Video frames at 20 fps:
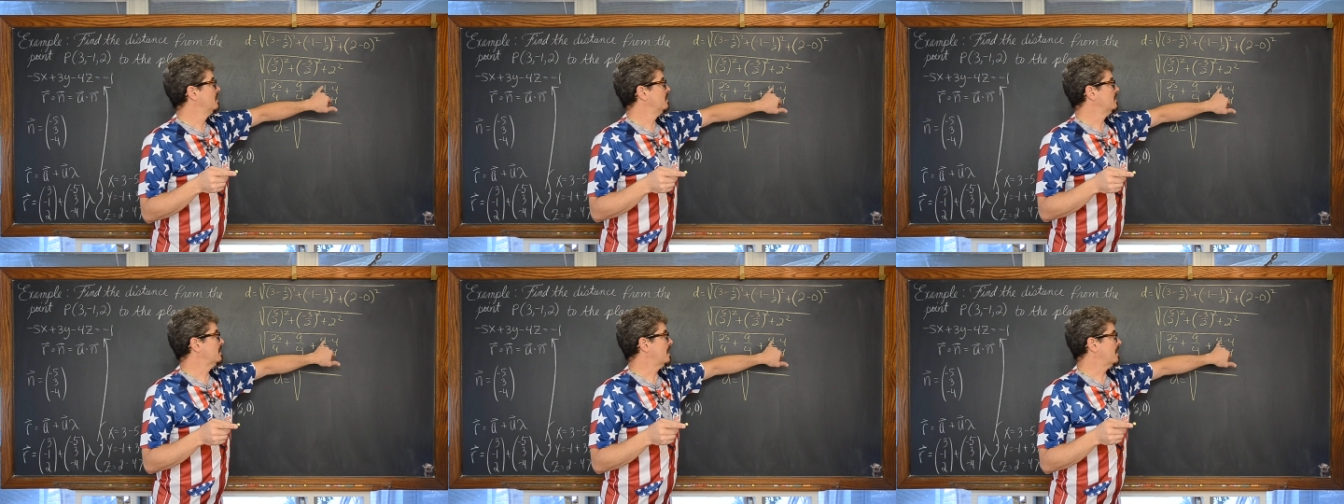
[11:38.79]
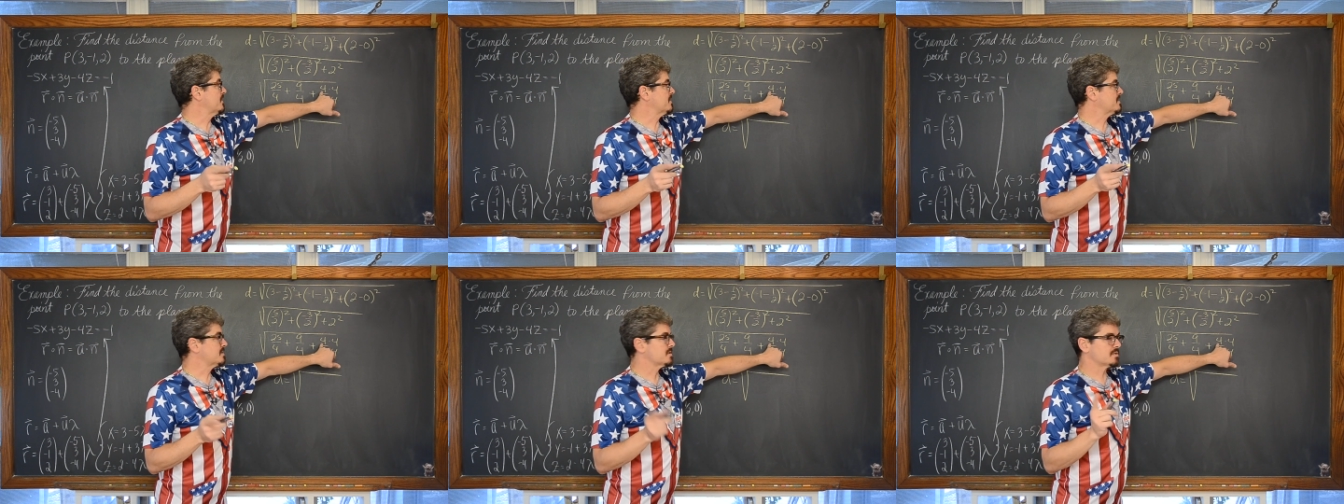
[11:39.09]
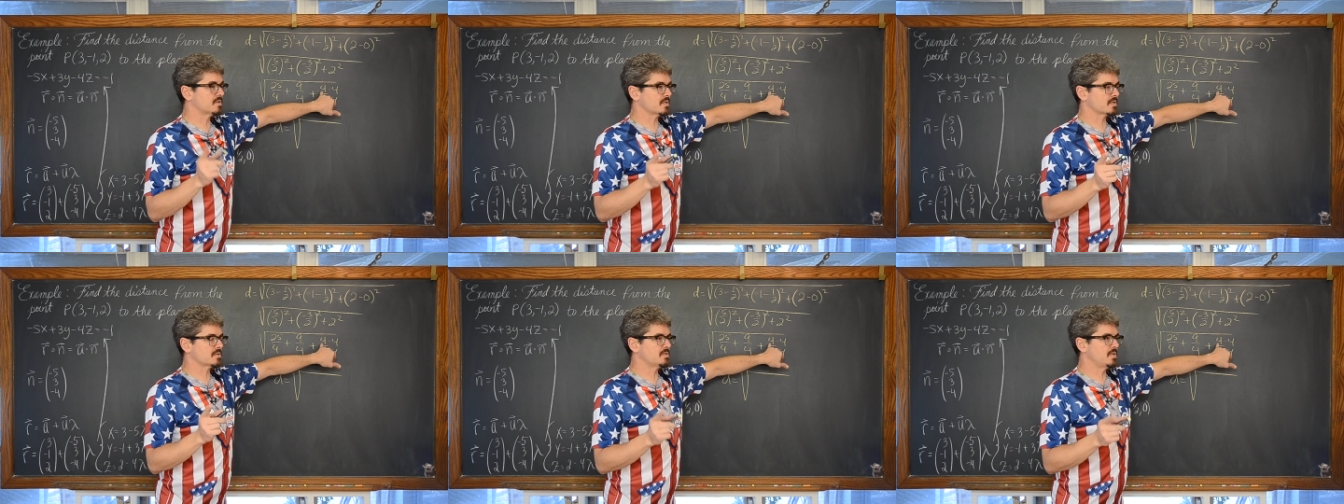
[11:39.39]
Now this is
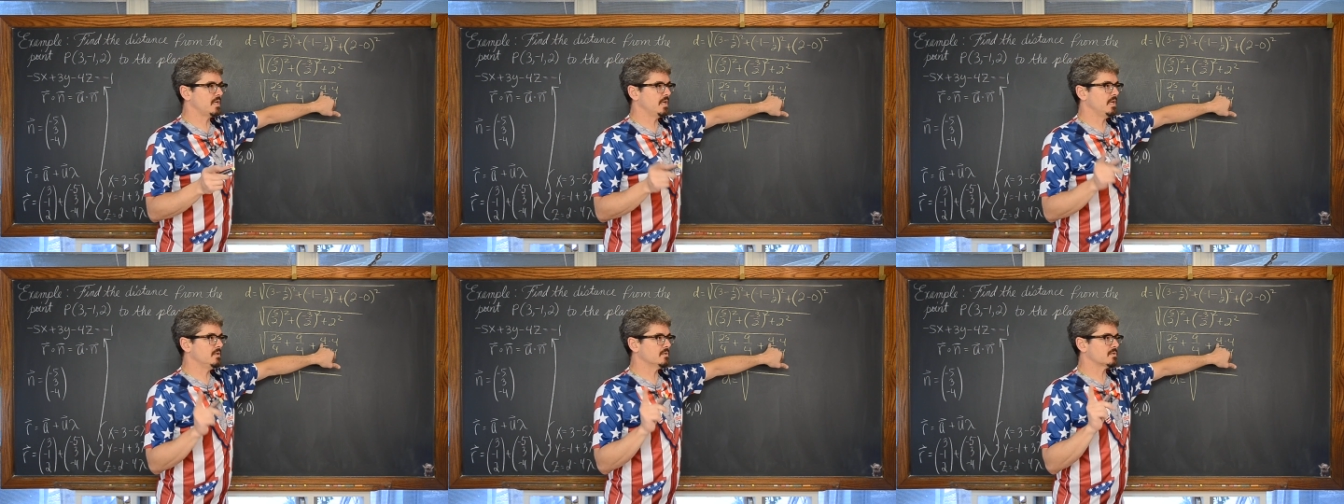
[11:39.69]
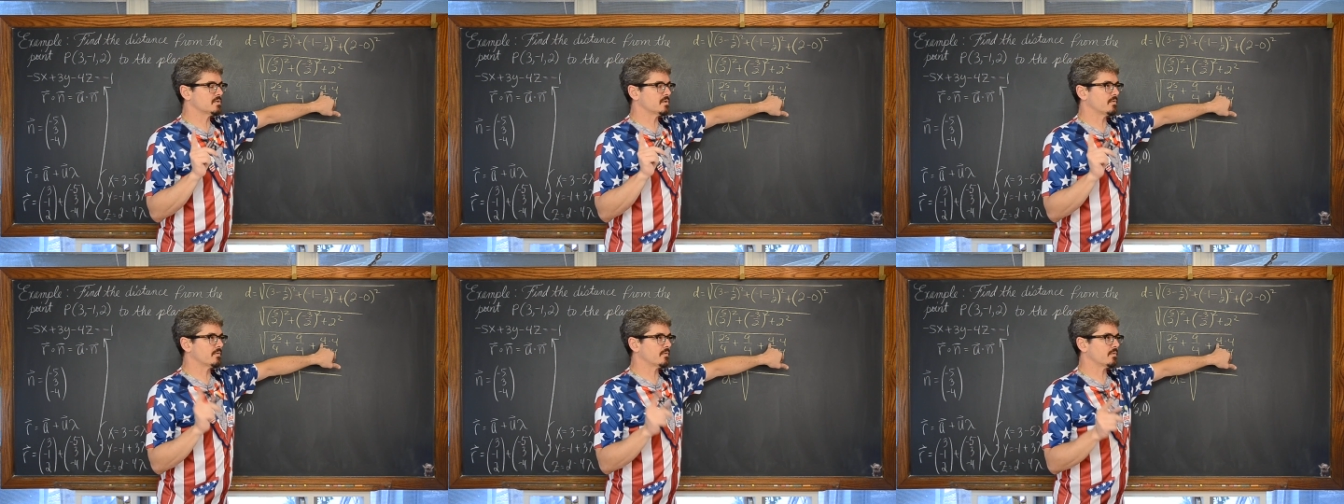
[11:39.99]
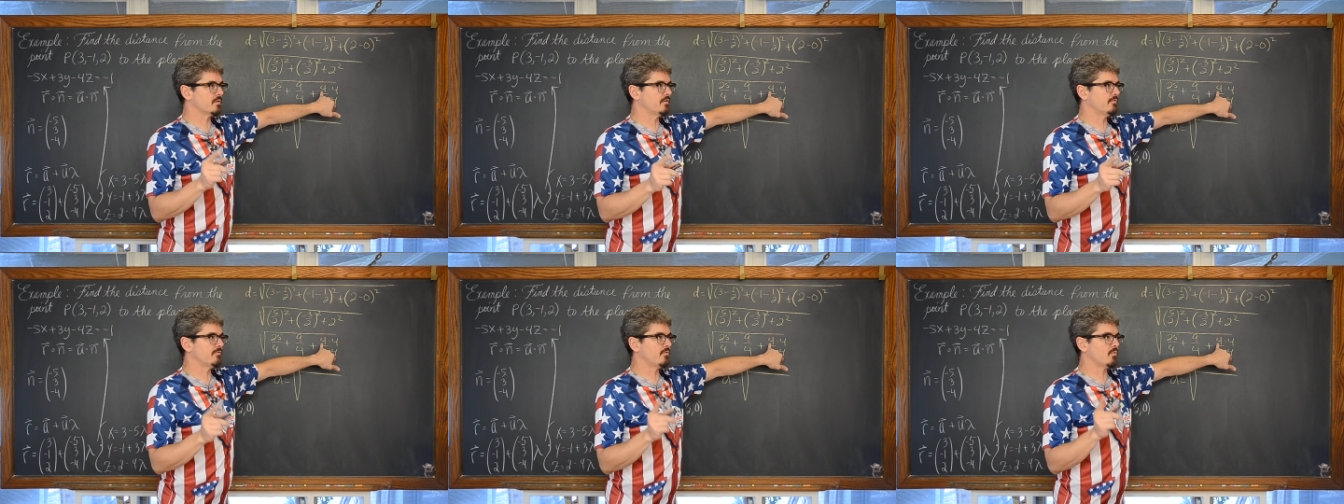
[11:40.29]
16, so
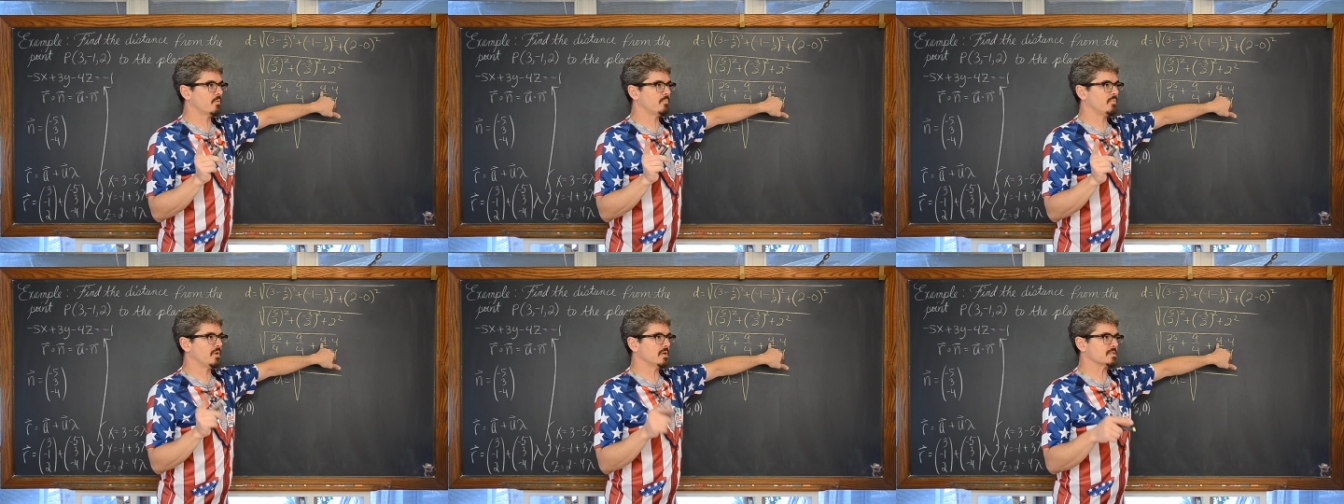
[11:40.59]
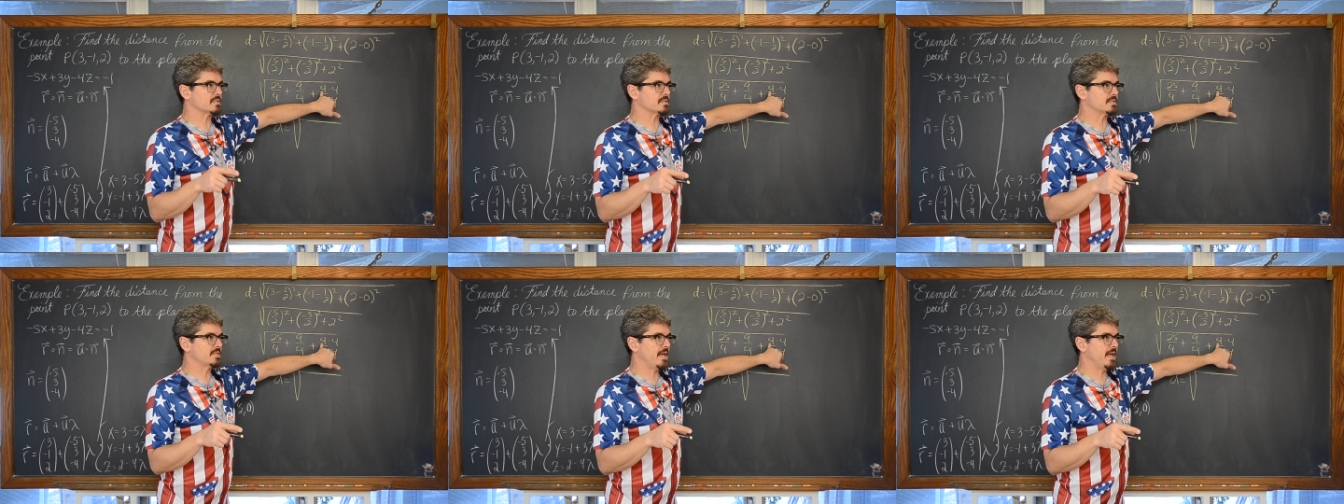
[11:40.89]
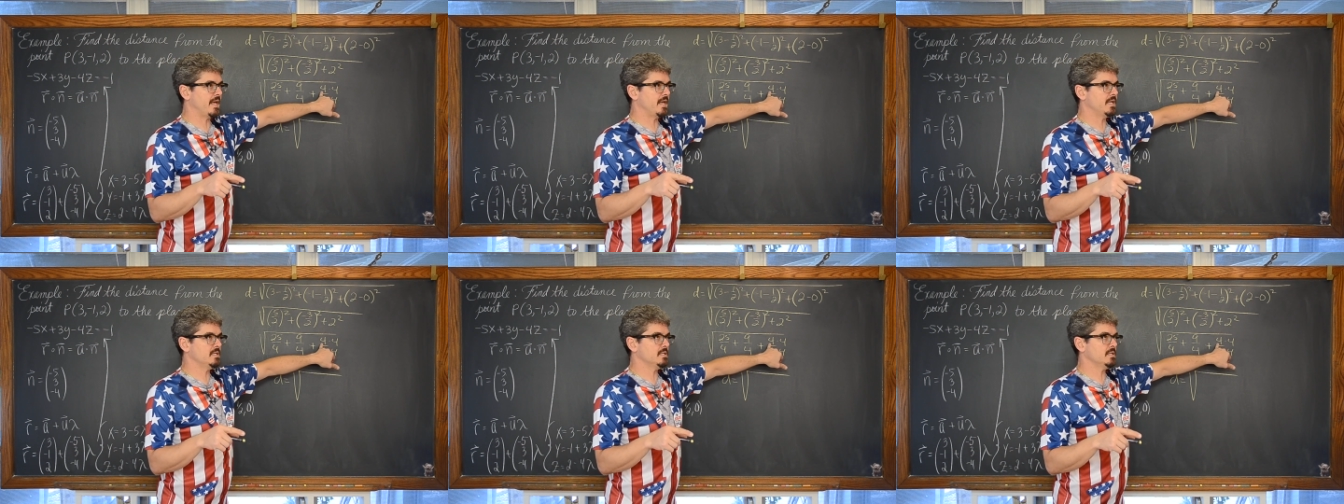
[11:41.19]
34 plus
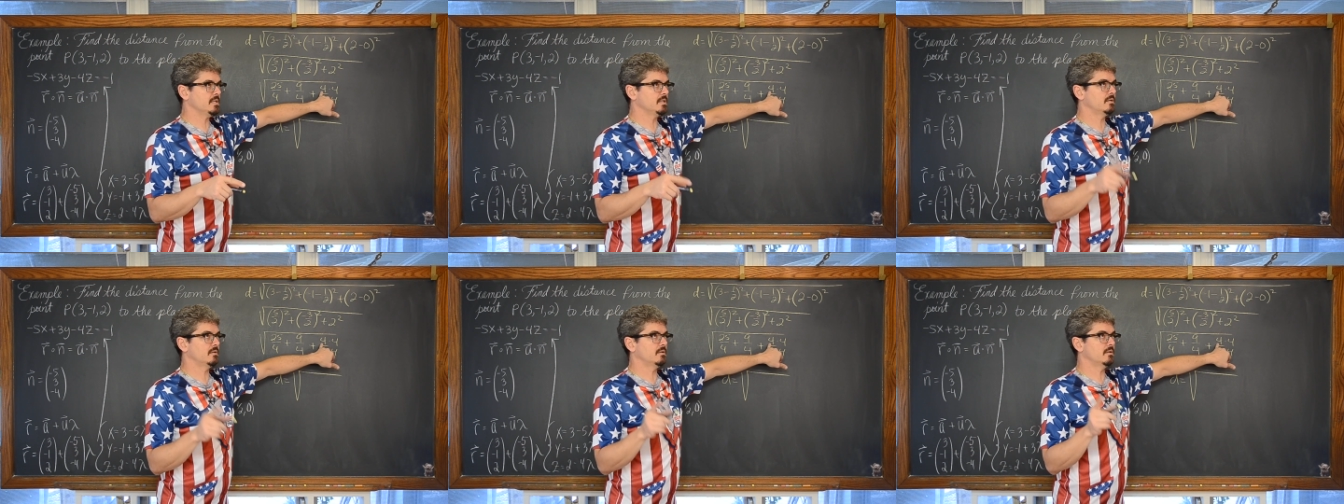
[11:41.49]
10